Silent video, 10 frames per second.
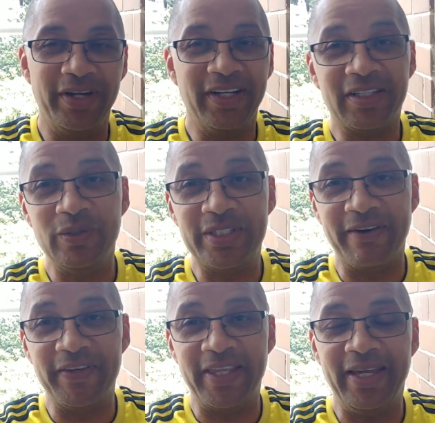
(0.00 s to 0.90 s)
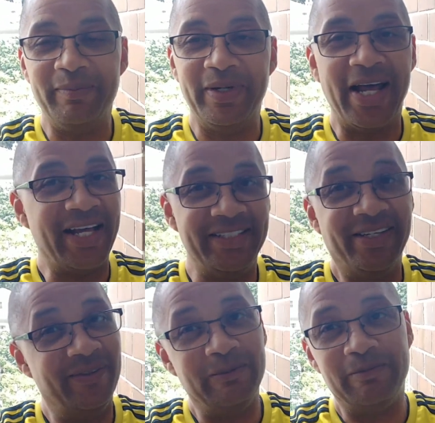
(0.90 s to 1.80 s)
It includes everything, but I
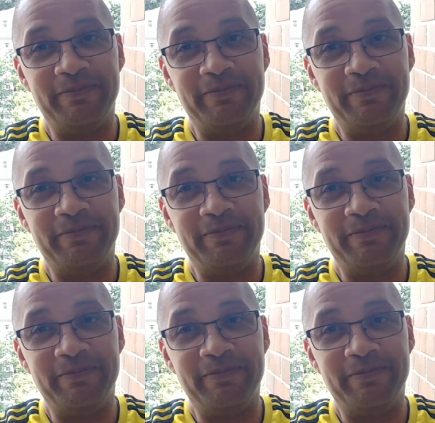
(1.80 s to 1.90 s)
don't.